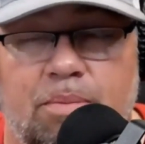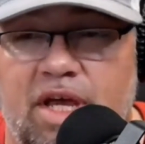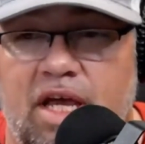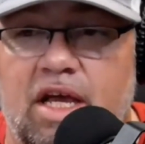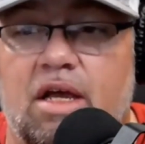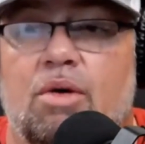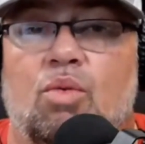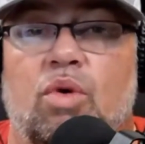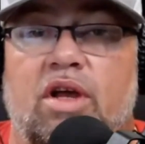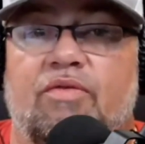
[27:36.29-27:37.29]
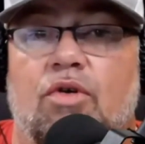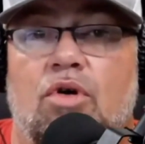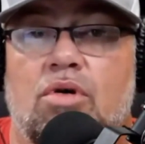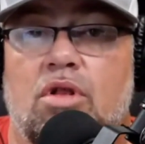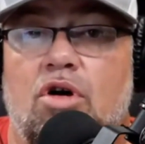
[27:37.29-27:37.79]
big win for
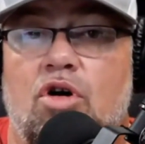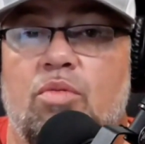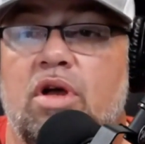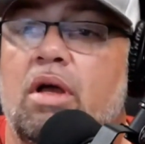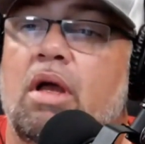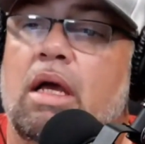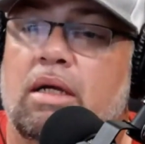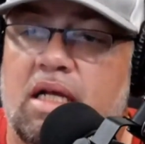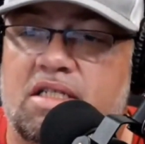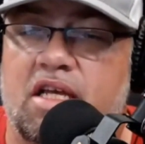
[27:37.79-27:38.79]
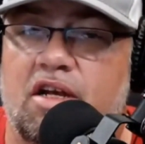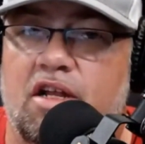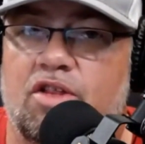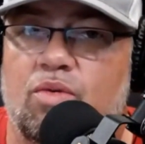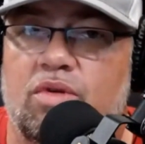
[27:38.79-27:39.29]
oklahoma let's get
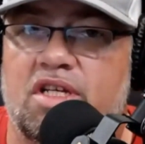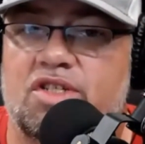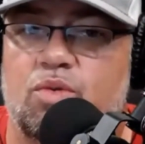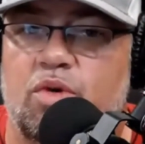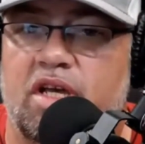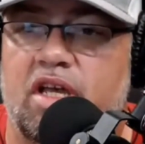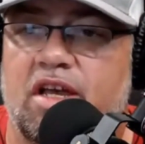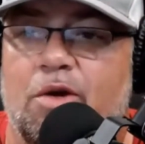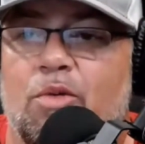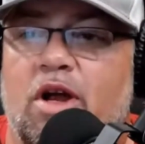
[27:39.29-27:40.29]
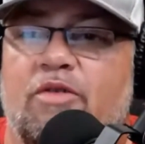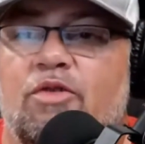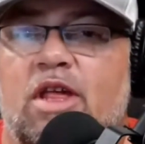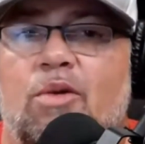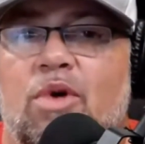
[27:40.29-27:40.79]
another one this week and get ready
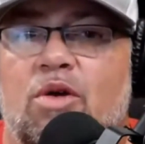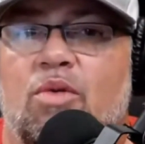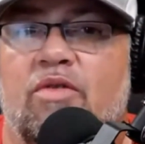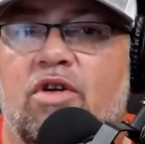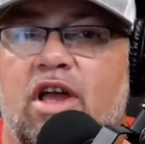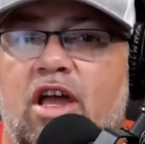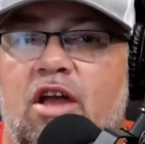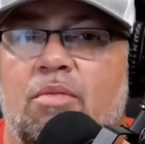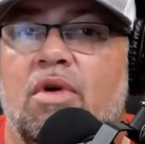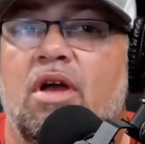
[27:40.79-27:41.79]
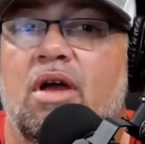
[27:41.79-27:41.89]
for that red river game